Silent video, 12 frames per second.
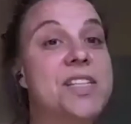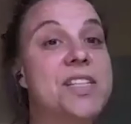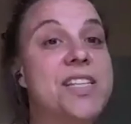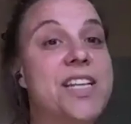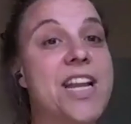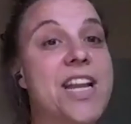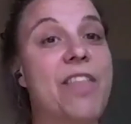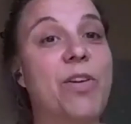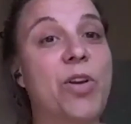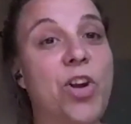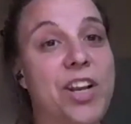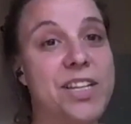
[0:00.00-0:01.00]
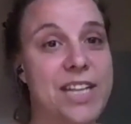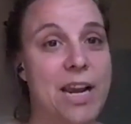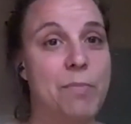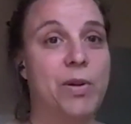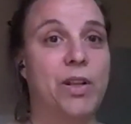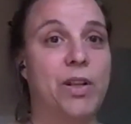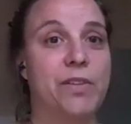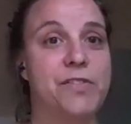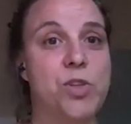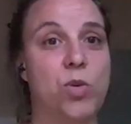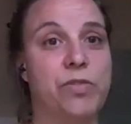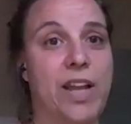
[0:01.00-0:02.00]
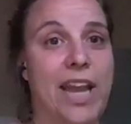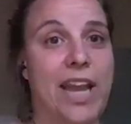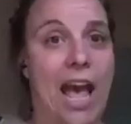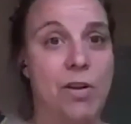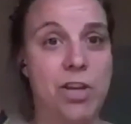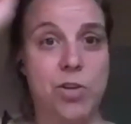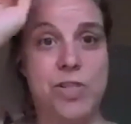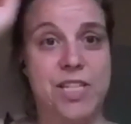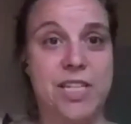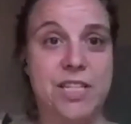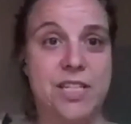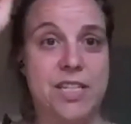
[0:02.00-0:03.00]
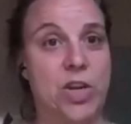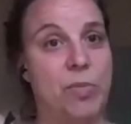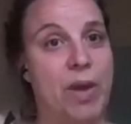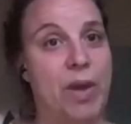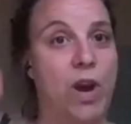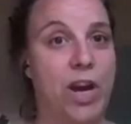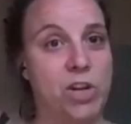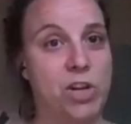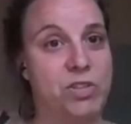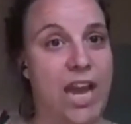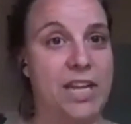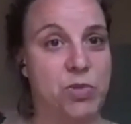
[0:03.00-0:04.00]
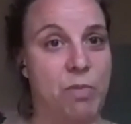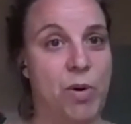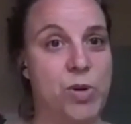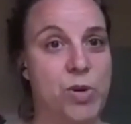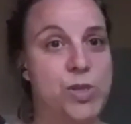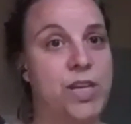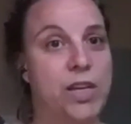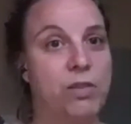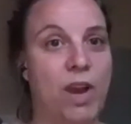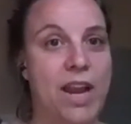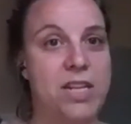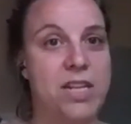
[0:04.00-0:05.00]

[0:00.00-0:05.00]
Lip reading: another good example of sort of like, how do you see a system and where can you tag it to a person,